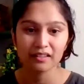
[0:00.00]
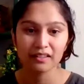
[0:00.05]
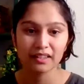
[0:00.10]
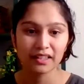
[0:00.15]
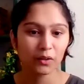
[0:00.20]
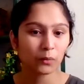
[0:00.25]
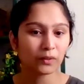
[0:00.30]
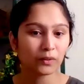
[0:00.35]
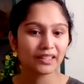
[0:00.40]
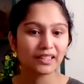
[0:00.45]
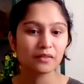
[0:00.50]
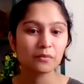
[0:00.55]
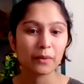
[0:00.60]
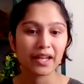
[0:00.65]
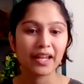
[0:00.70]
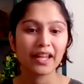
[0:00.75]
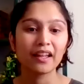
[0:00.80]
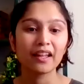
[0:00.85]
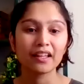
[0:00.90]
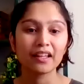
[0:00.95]
The only
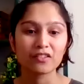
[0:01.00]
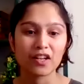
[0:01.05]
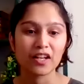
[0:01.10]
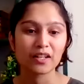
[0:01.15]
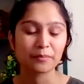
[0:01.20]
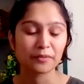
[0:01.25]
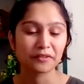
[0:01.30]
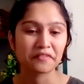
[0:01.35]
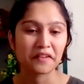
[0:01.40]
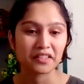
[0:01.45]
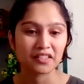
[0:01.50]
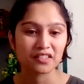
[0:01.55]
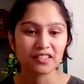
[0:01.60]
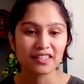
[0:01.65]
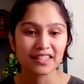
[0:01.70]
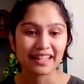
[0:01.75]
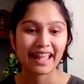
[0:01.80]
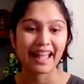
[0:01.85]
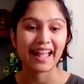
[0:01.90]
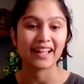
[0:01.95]
way HR
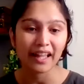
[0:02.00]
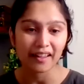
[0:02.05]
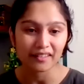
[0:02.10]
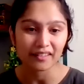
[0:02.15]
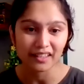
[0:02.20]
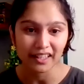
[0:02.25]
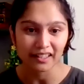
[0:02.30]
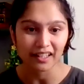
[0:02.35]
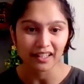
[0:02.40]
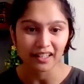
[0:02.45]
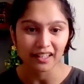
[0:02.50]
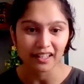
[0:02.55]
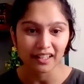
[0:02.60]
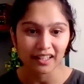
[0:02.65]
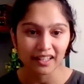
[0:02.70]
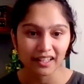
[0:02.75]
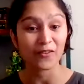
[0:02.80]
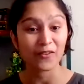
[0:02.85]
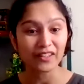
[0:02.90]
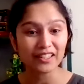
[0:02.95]
professionals can really gather data
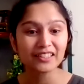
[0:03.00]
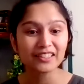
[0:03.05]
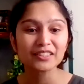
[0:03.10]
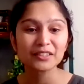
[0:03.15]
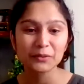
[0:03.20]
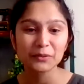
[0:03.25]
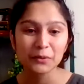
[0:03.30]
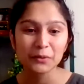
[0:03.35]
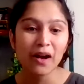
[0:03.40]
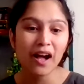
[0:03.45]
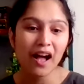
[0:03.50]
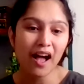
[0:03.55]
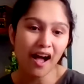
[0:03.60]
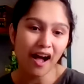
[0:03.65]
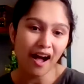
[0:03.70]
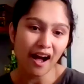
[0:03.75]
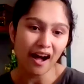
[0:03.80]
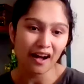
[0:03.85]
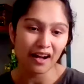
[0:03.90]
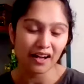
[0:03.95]
is going out there and talking
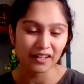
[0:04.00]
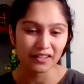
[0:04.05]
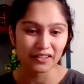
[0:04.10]
to